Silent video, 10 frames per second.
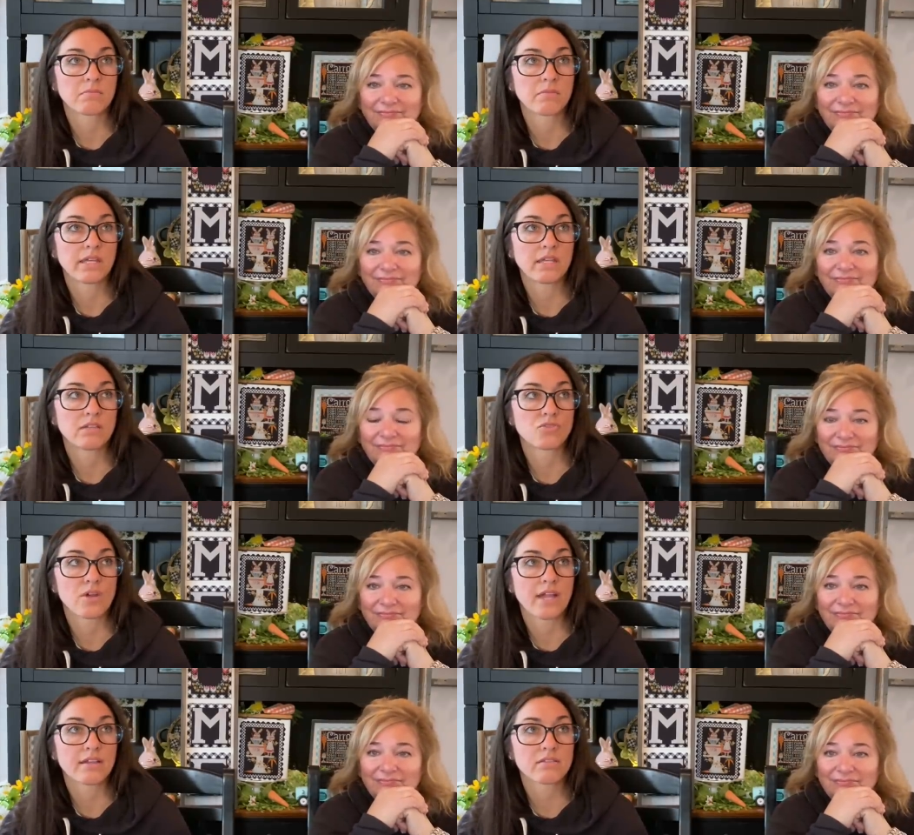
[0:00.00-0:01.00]
Speaker 1: in
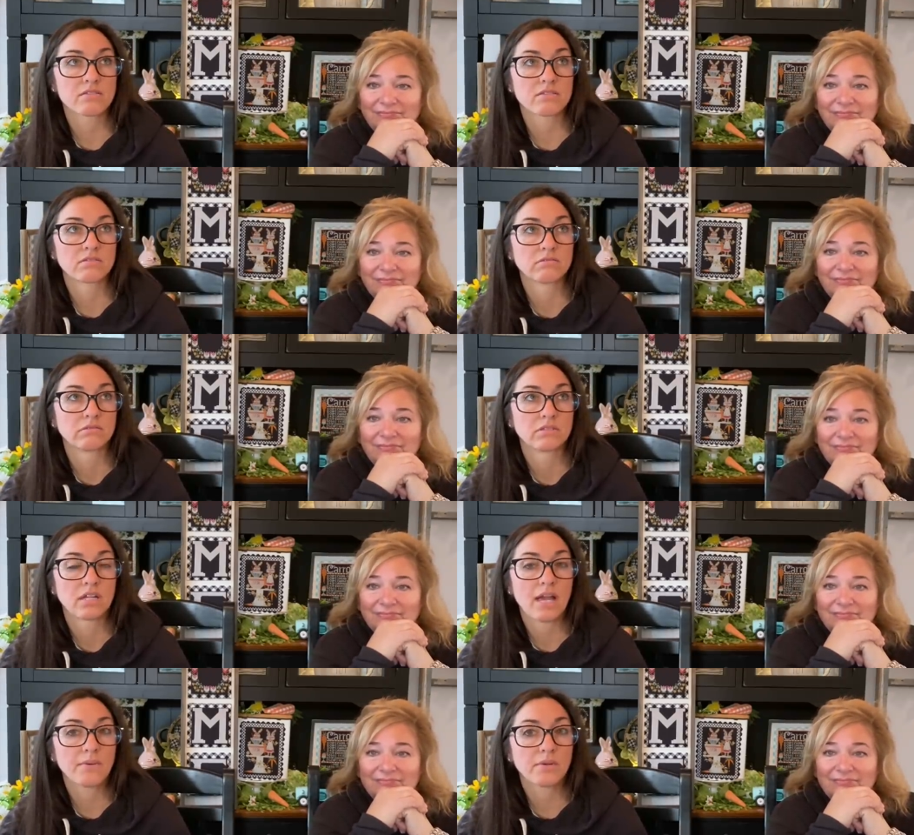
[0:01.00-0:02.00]
trays.
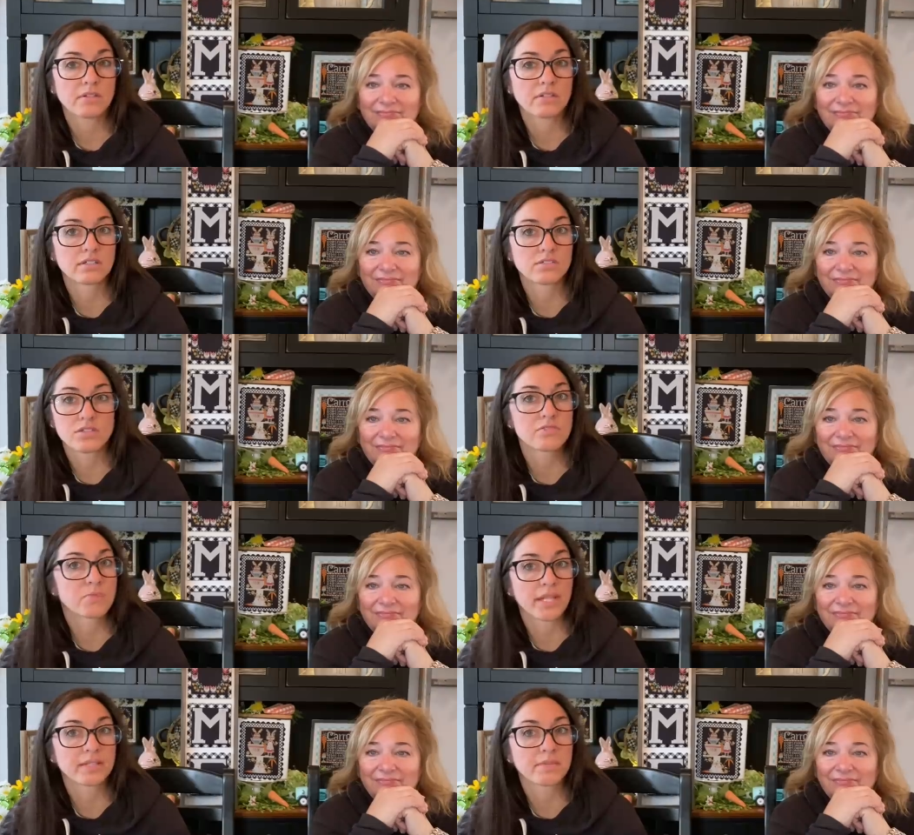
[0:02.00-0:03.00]
I would just
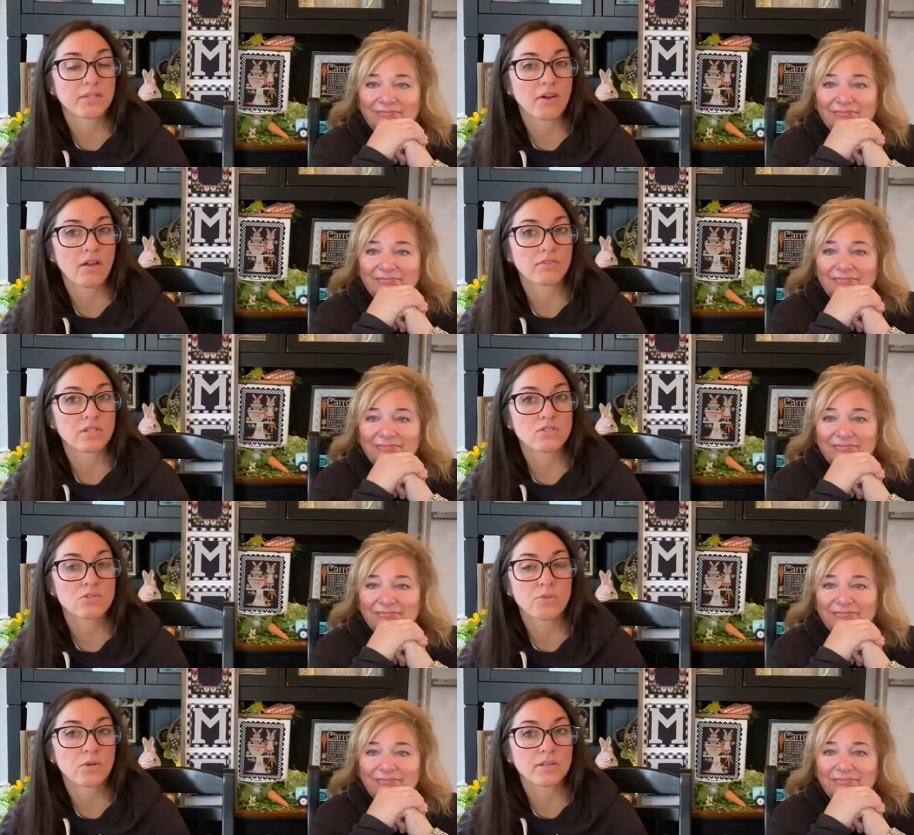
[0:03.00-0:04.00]
plant them in the ground. They're
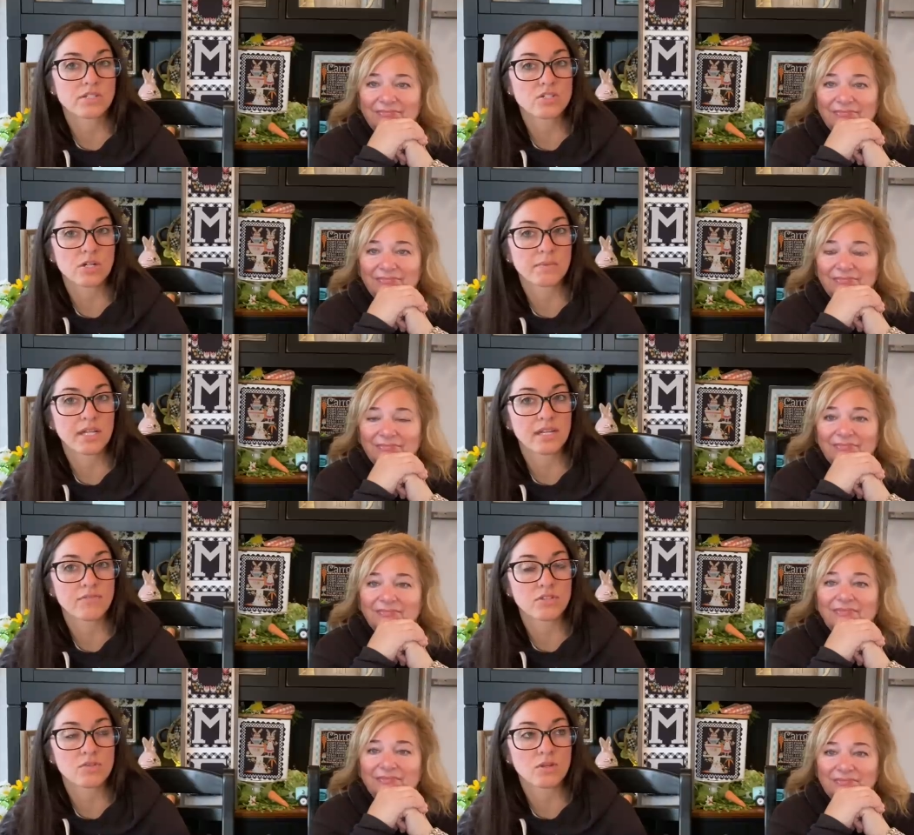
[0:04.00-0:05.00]
super quick to germinate if
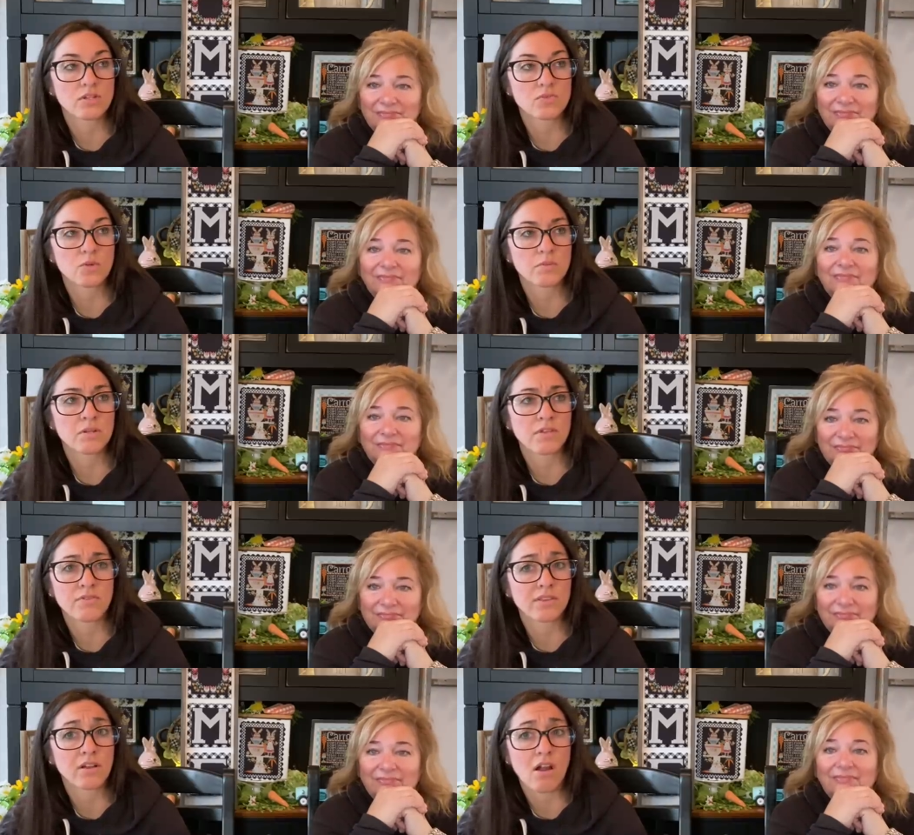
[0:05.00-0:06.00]
the soil's warm enough
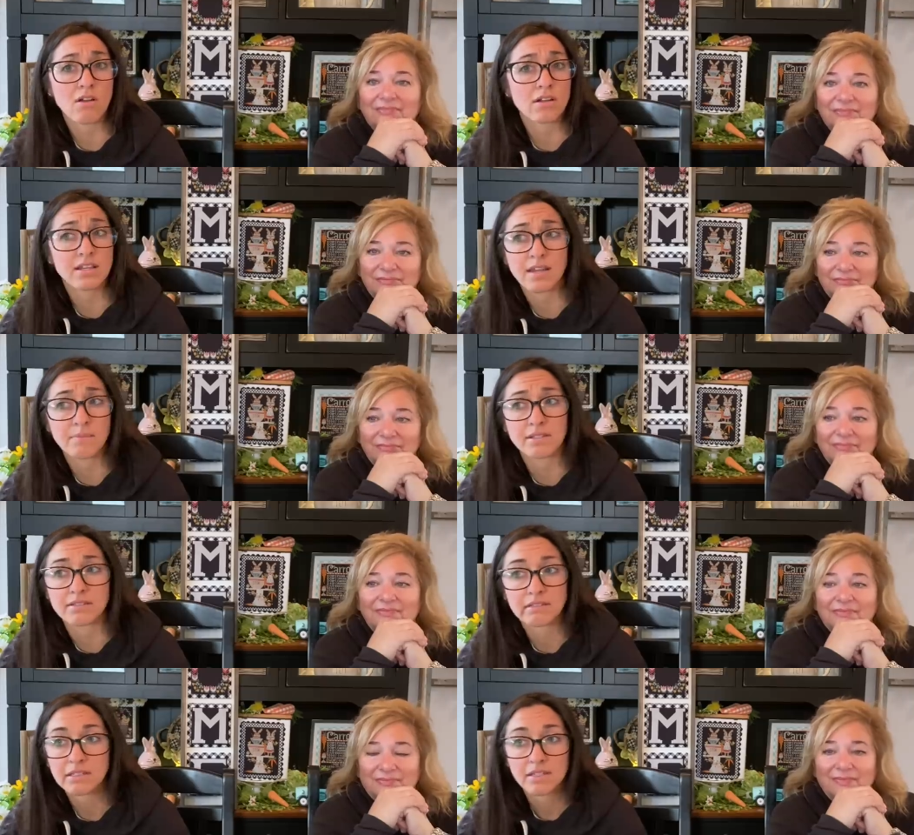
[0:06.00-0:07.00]
and they're hardy. I mean,
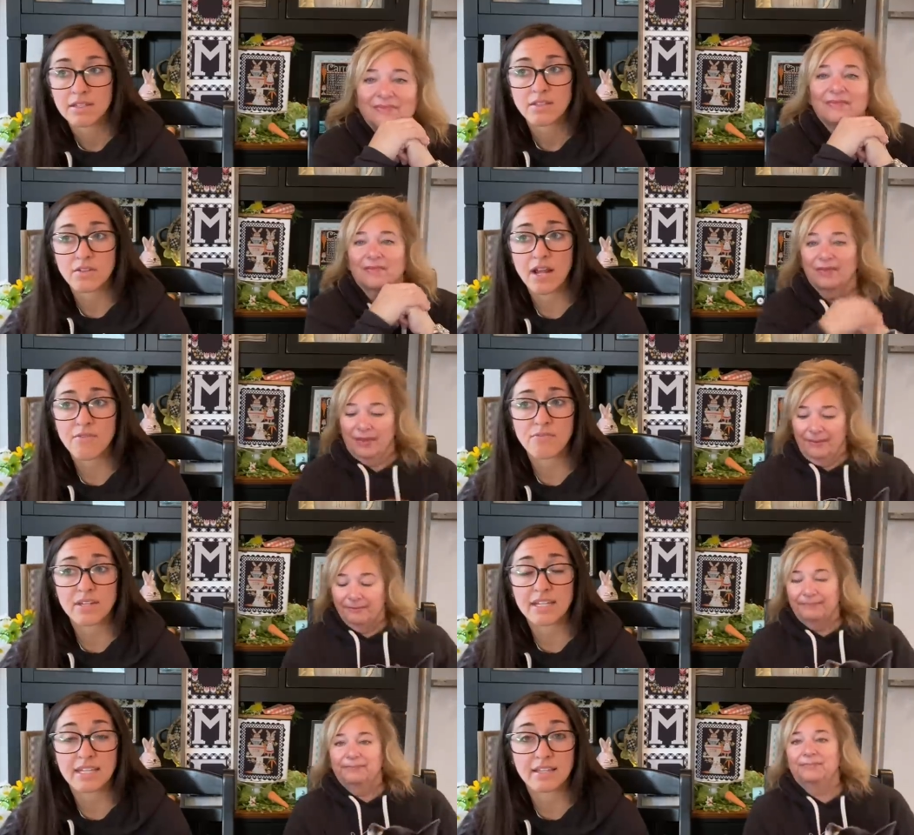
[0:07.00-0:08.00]
they're not
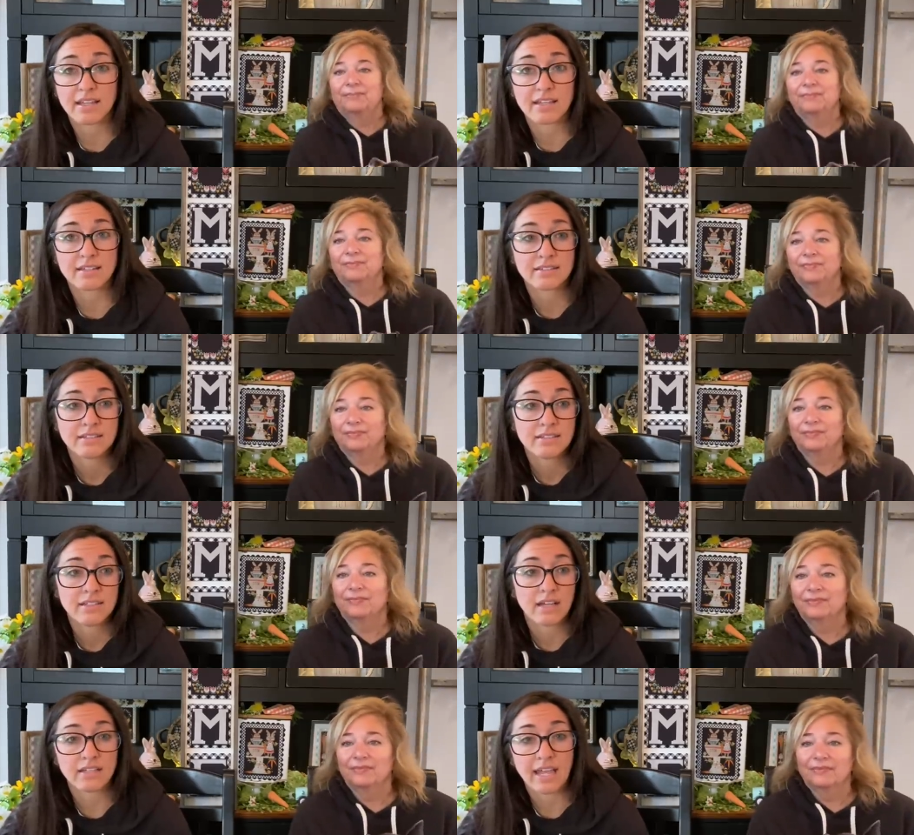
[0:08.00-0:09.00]
finicky like
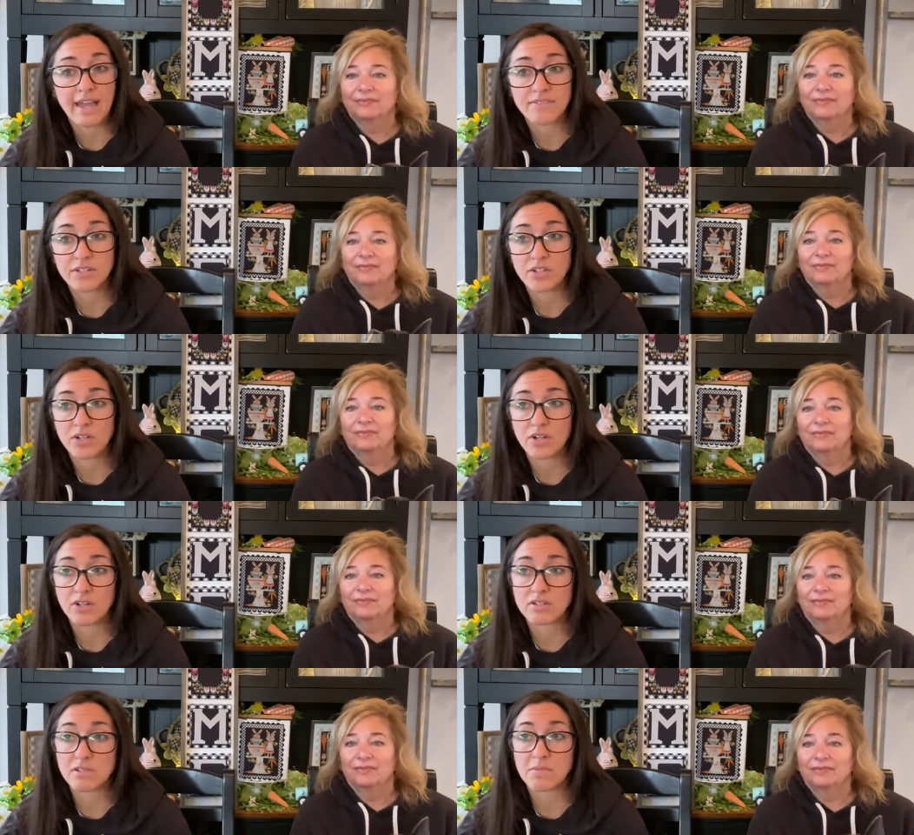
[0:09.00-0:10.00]
a lavender
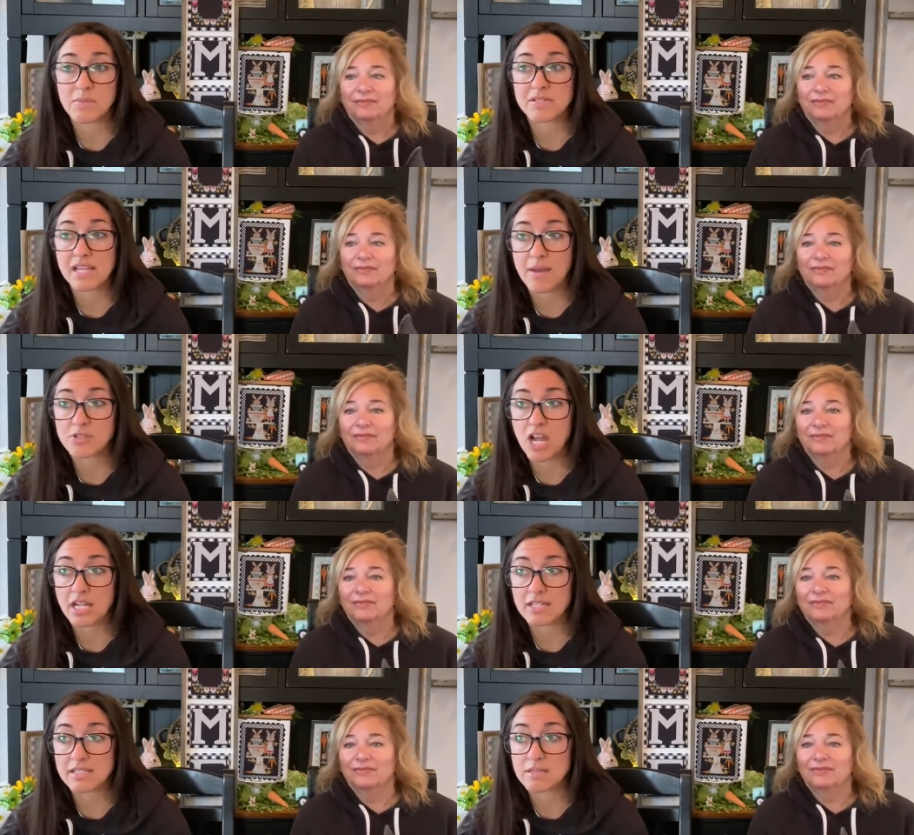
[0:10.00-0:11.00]
or sometimes
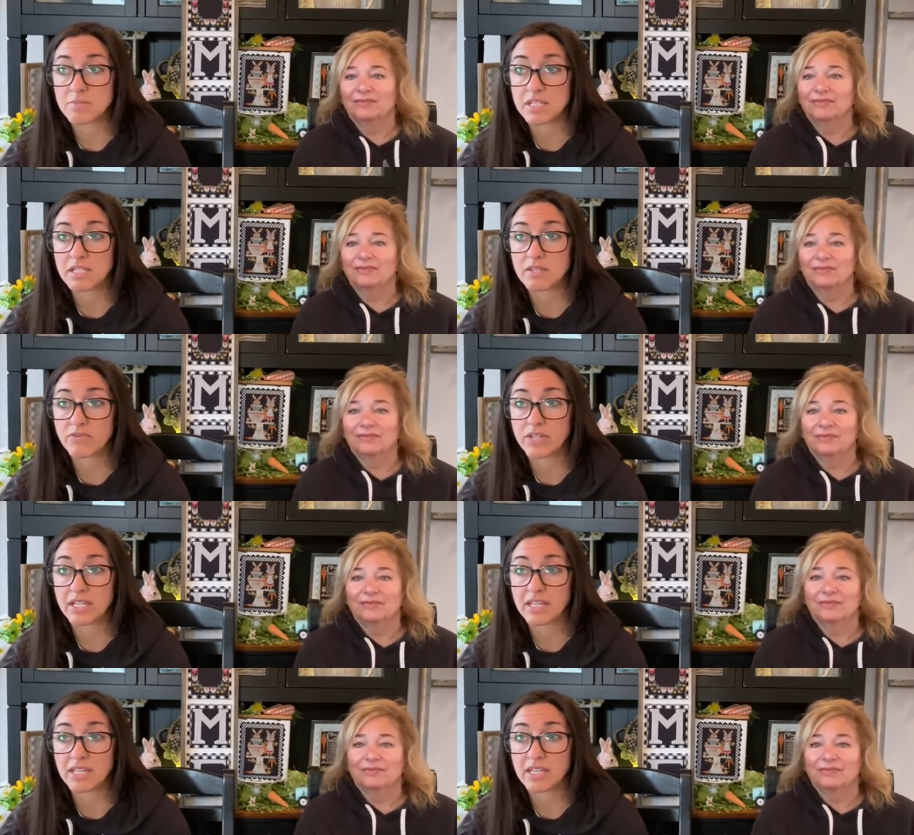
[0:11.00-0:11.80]
snapdragons can be finicky.